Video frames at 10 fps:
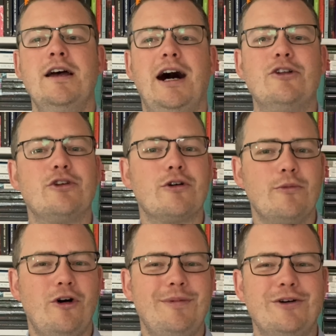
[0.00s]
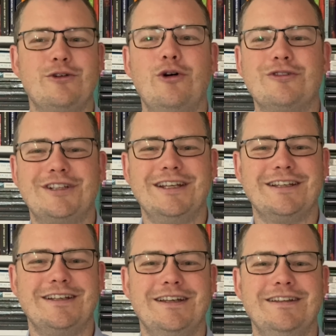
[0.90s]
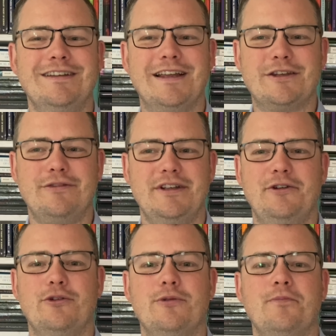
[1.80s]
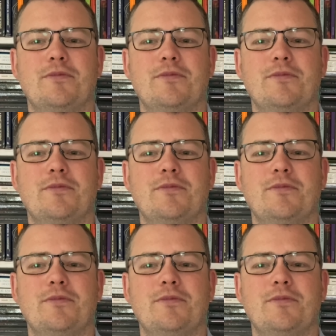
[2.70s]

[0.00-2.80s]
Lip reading: I'll talk more about note-taking in the next video,